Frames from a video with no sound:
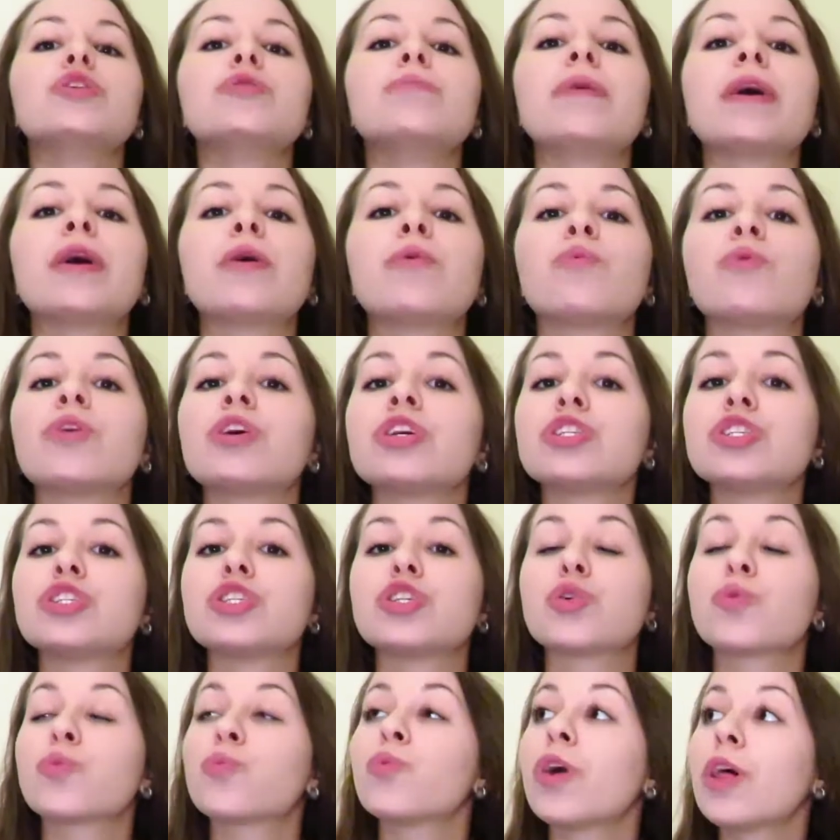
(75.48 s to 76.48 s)
you may
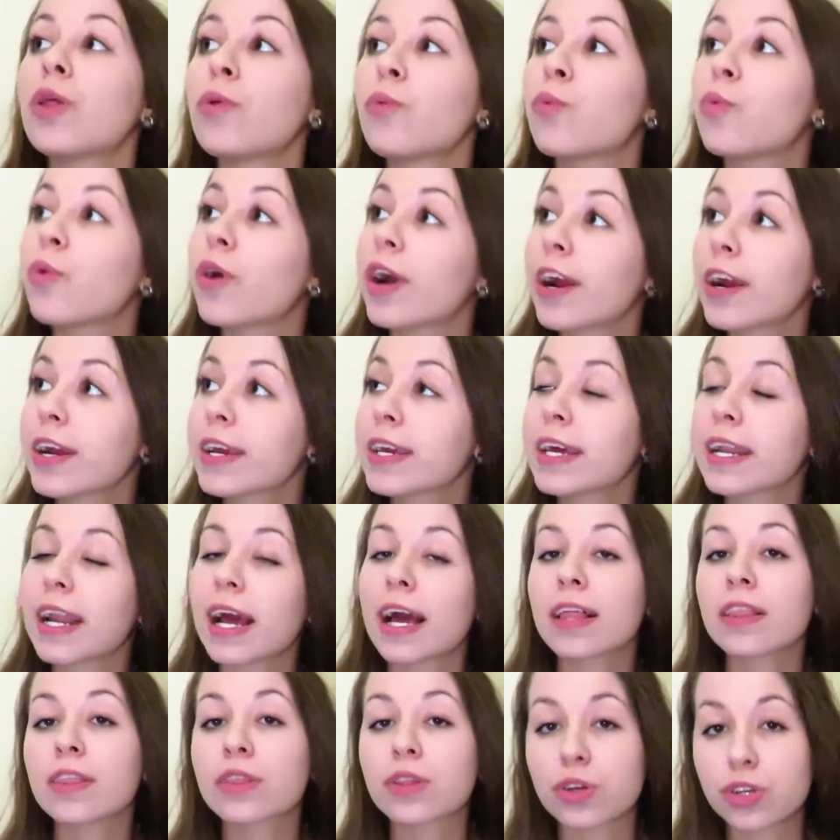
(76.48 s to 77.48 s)
wonder, well, where can
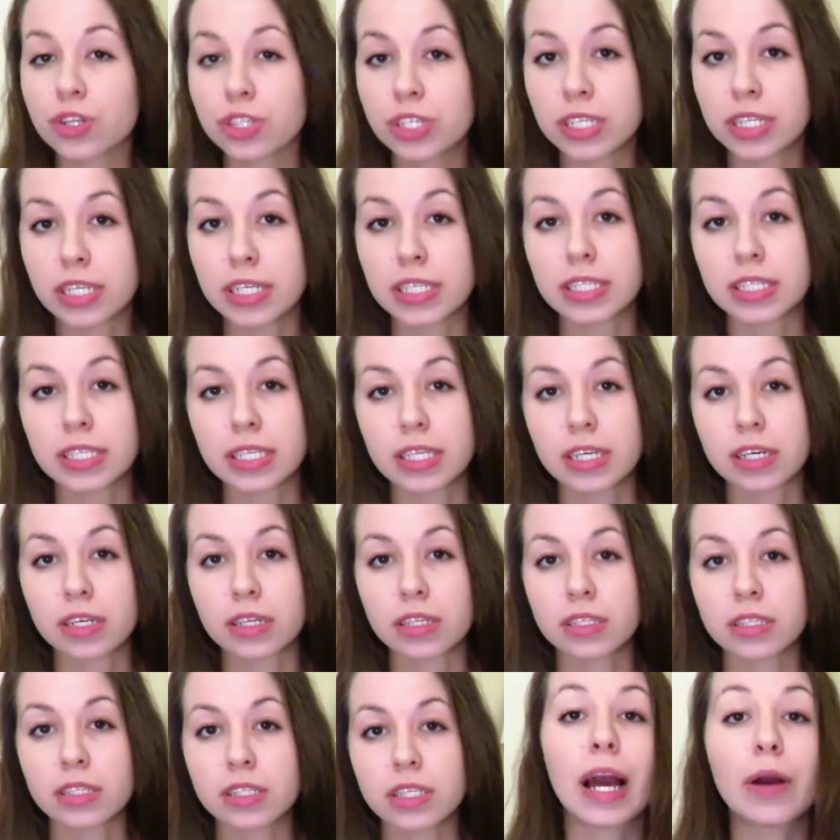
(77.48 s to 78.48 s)
I learn these
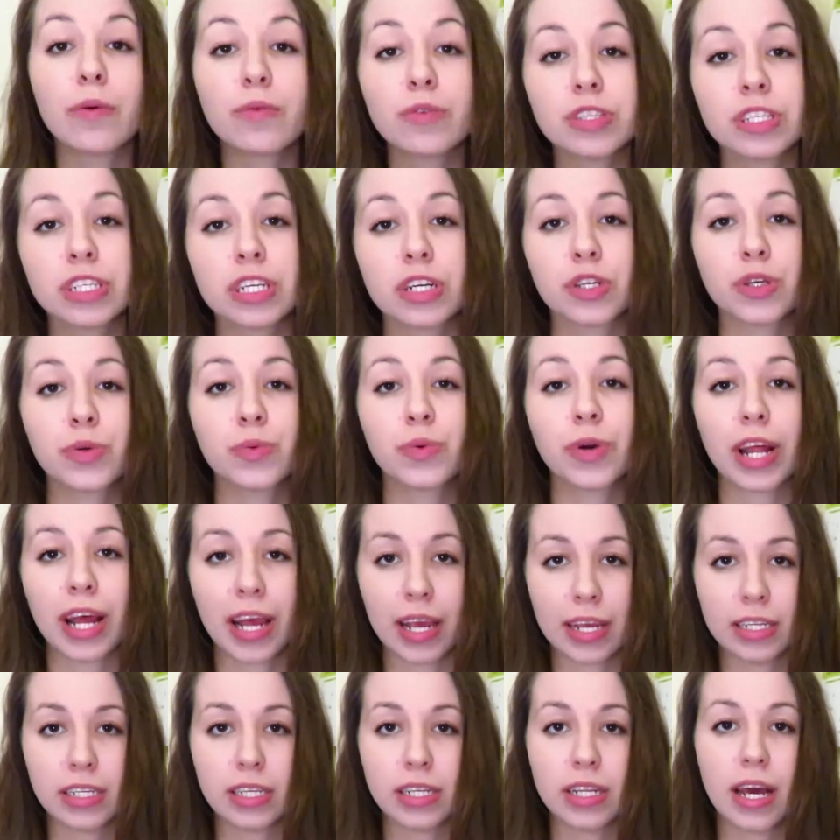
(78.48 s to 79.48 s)
skills? I will tell you what
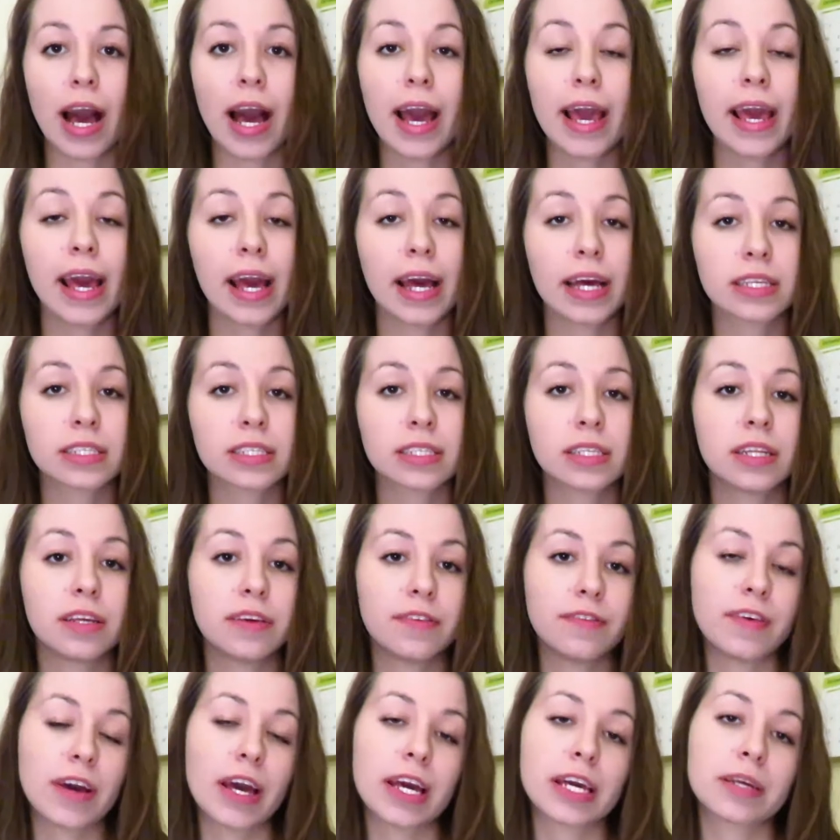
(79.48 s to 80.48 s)
I did. I asked
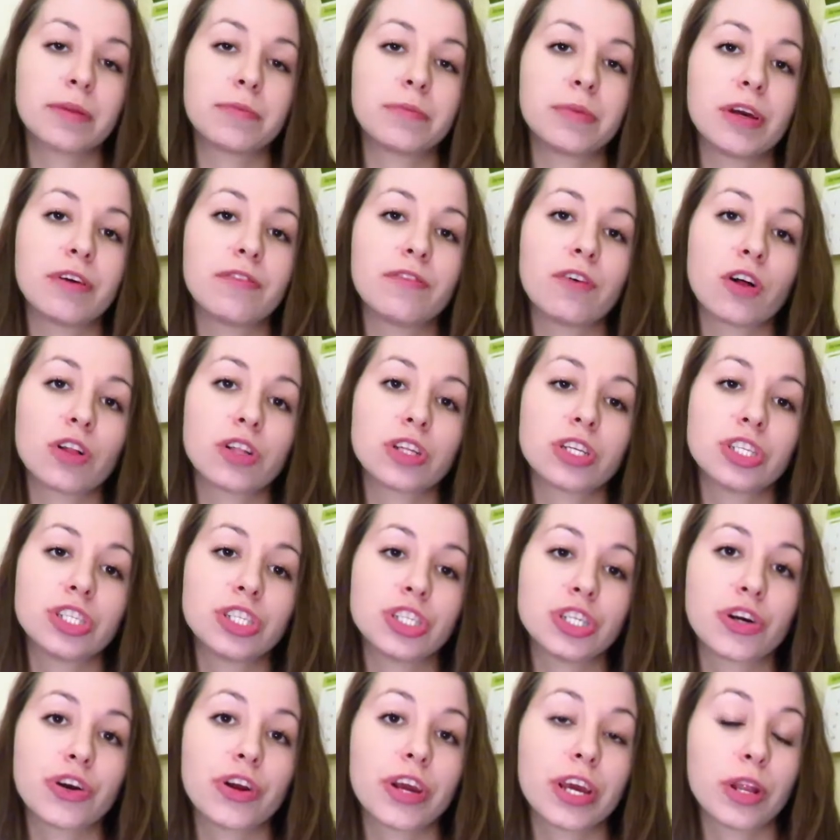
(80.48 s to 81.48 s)
if I can be a
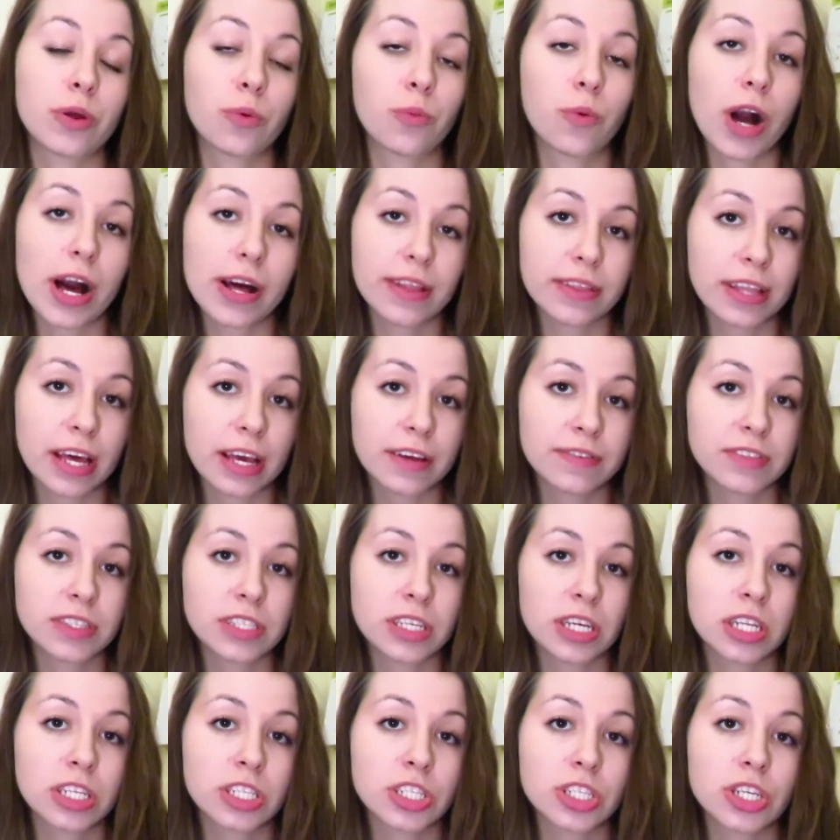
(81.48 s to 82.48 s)
volunteer in a wildlife
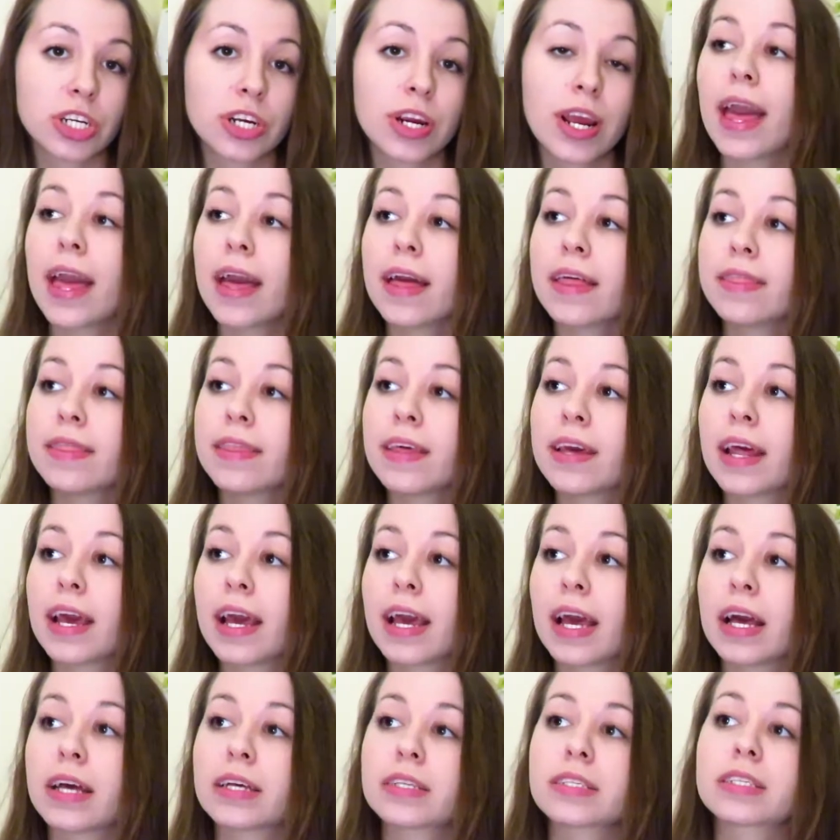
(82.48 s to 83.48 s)
center, and then
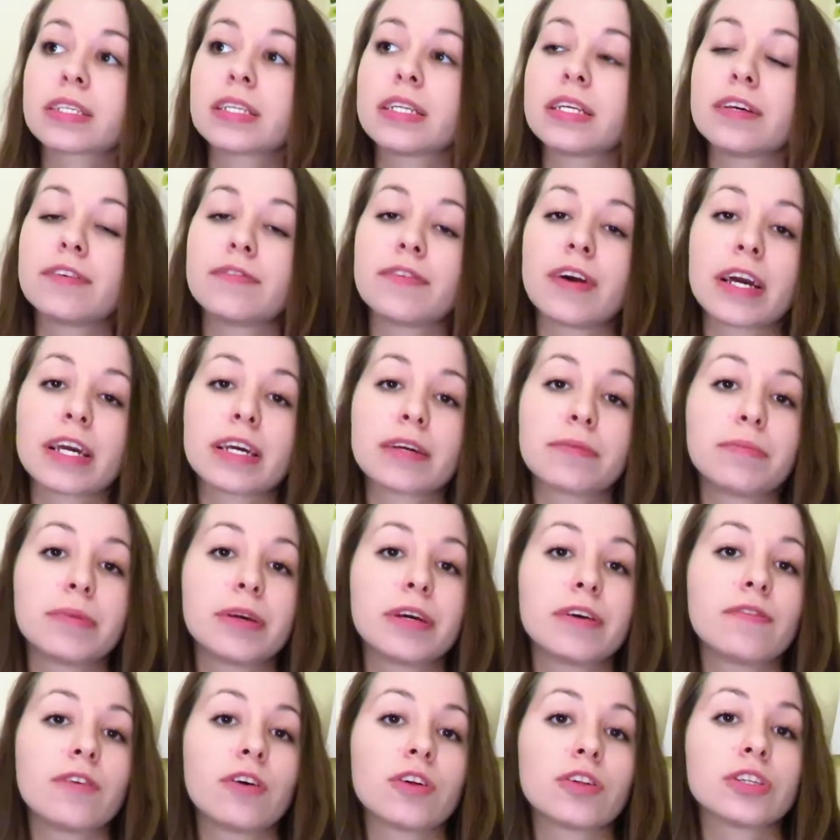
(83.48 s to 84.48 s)
I asked if I can
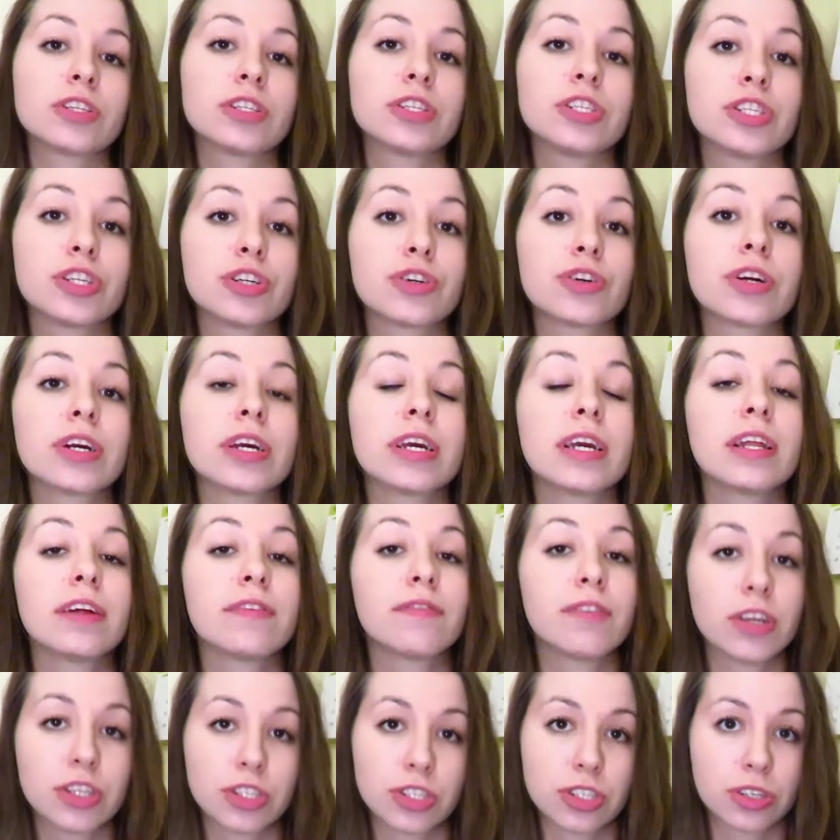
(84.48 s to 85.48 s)
be a volunteer in
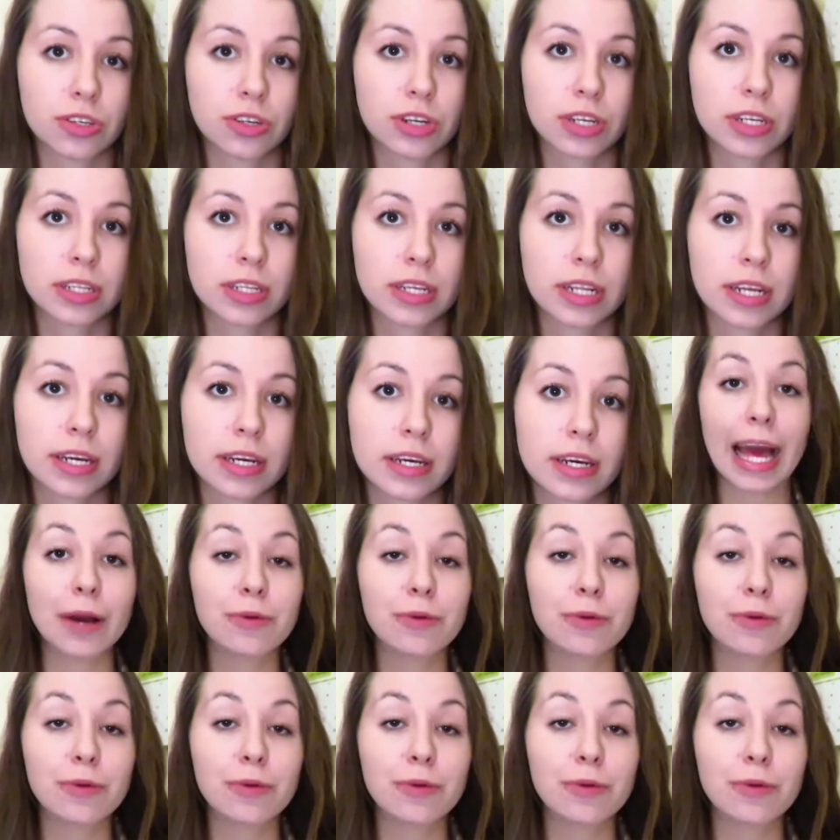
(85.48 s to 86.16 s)
a veterinary clinic.